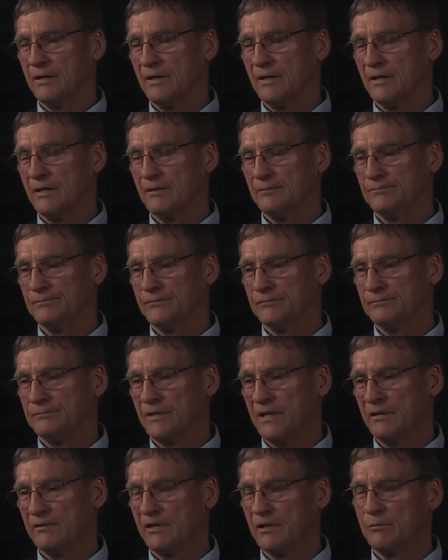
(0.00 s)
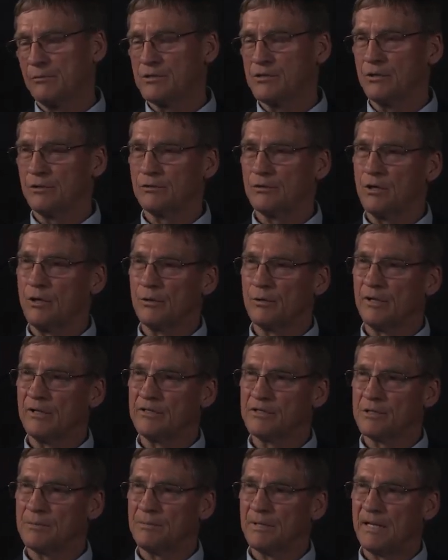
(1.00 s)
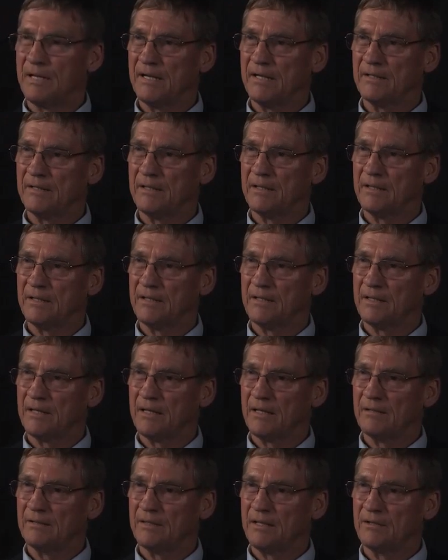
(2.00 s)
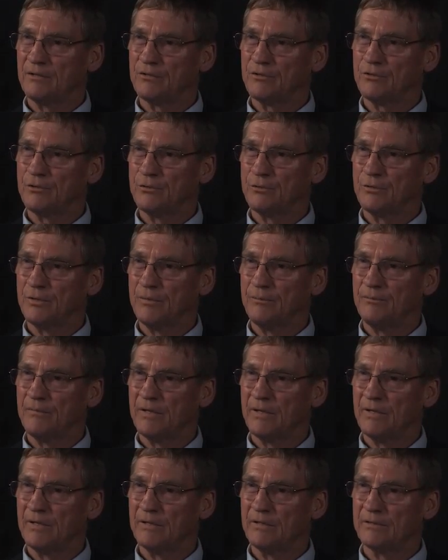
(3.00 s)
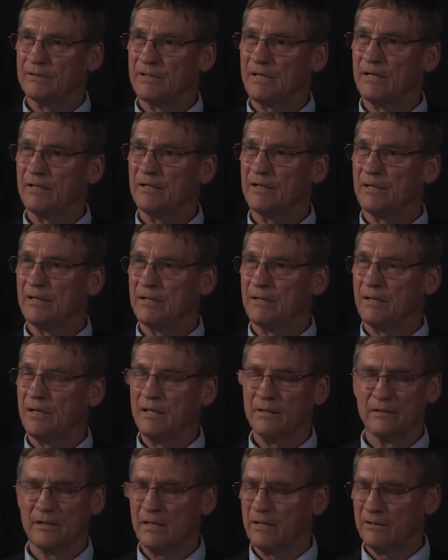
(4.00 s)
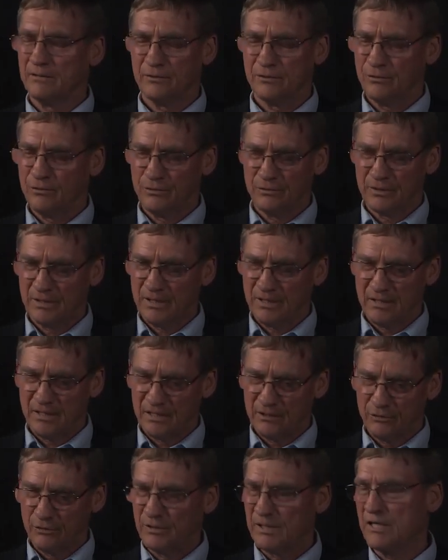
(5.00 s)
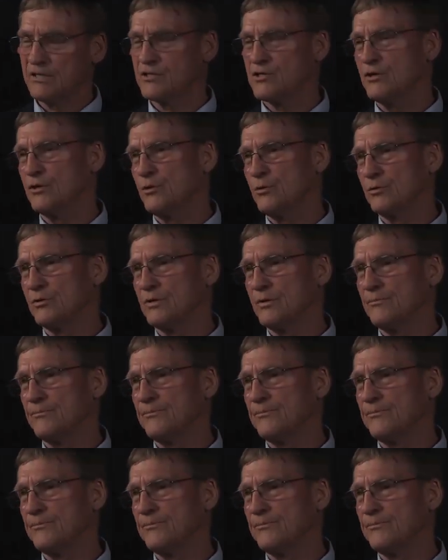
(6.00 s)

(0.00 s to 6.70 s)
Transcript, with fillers: uh, um, I think it was Yokota in Japan, and then to uh, uh, Tainan, uh, not to Tainan, to Tan Son Nhut.